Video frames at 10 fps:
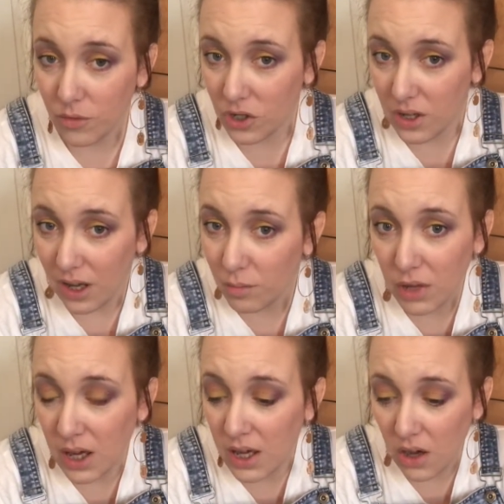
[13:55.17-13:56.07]
just like
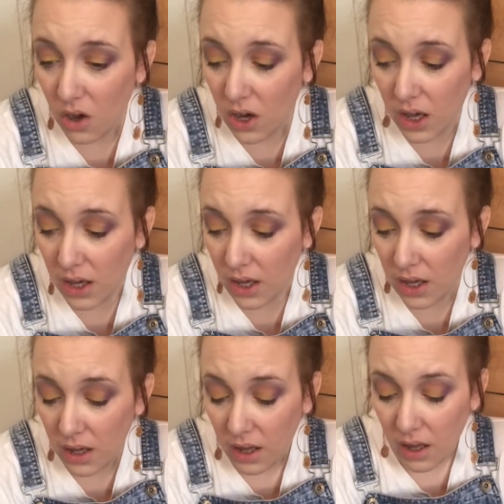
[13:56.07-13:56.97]
me.
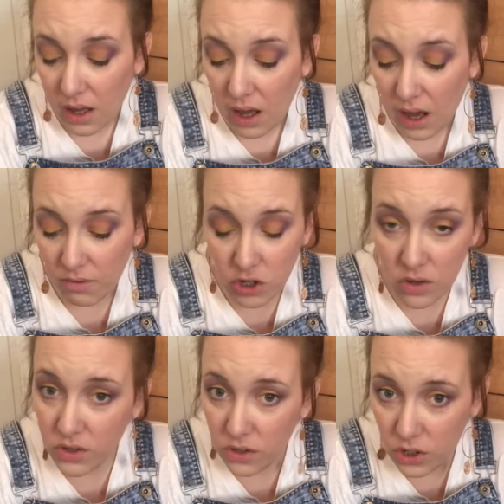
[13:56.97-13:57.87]
I have
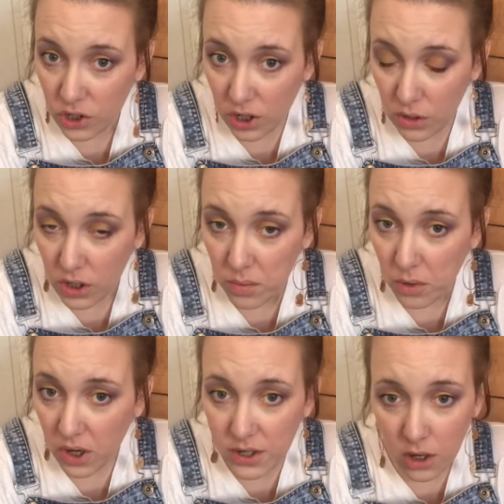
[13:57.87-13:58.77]
chosen to show you,
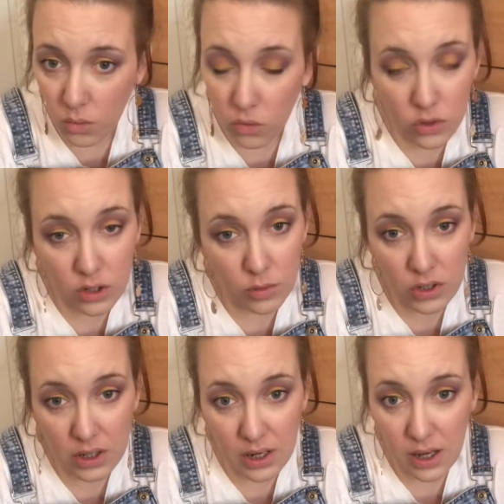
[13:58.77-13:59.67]
but I don't want to
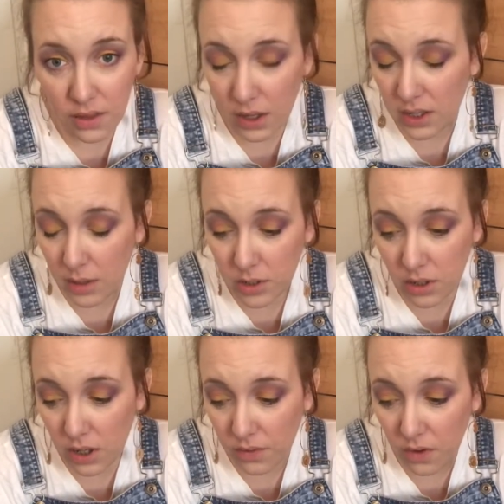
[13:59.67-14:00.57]
model it, and that's
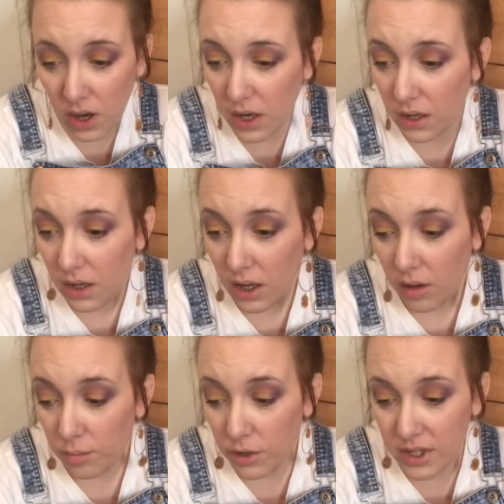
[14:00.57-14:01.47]
absolutely fine.
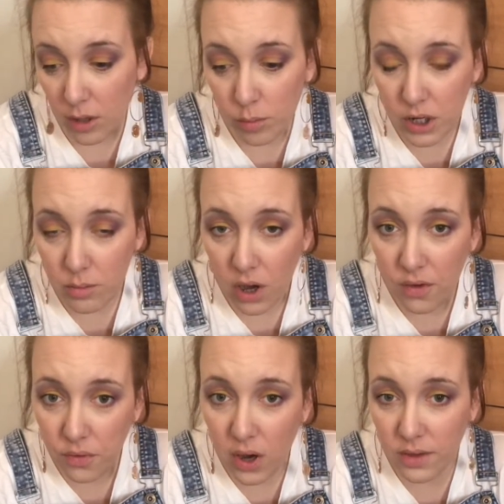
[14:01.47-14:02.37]
But somebody
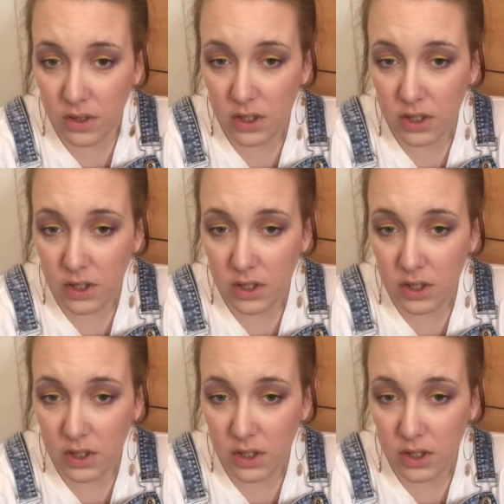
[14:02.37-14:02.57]
might find